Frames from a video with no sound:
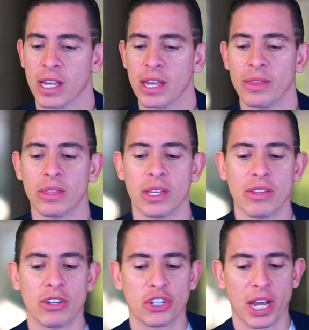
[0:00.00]
in
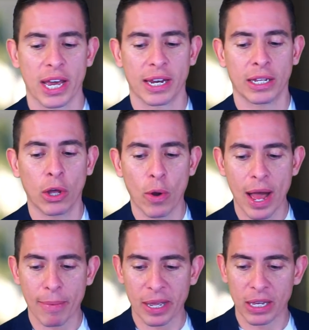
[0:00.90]
the chat. Hello,
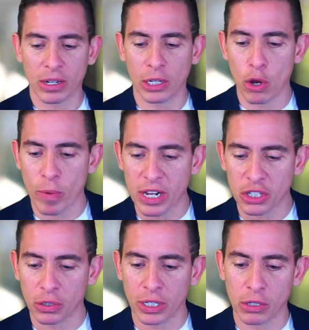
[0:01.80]
Abigail. Hello,
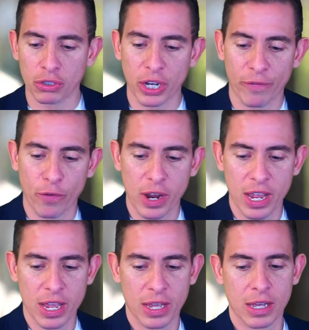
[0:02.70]
Rachel. Hello,
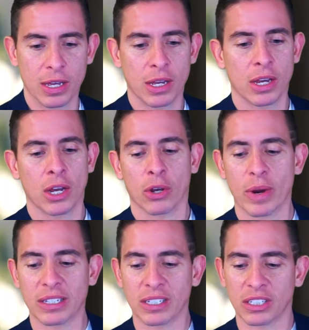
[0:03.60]
Jeffrey.
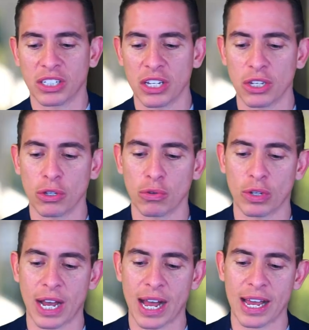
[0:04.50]
Great to see you
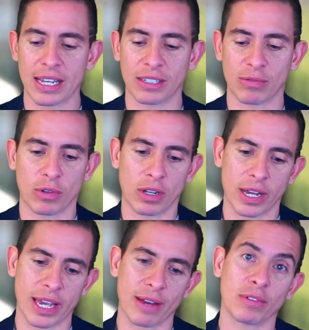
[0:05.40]
guys. Well,
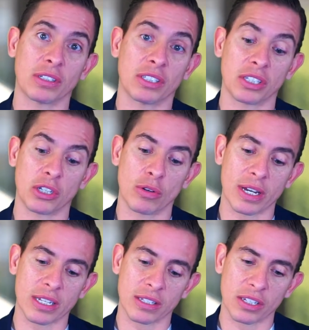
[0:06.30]
I can't really see you.
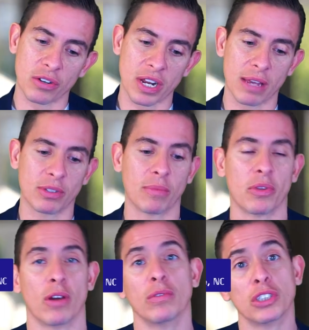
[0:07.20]
I can see your names up
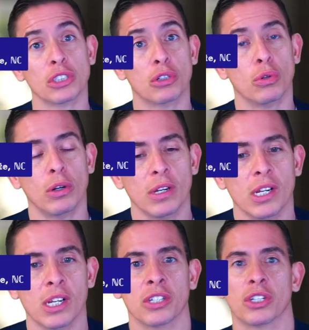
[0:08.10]
there, which is cool.
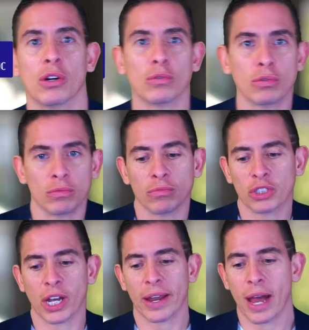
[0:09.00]
So
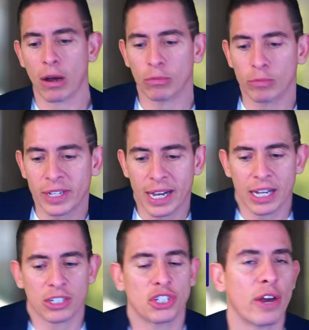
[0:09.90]
shout out. We
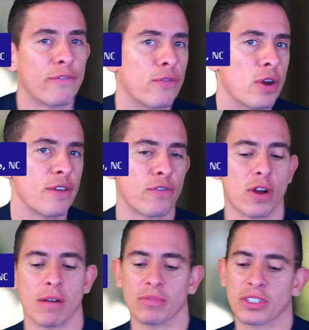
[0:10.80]
got Jeffrey
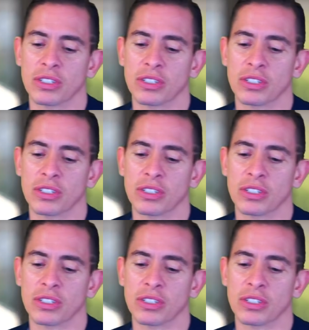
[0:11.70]
from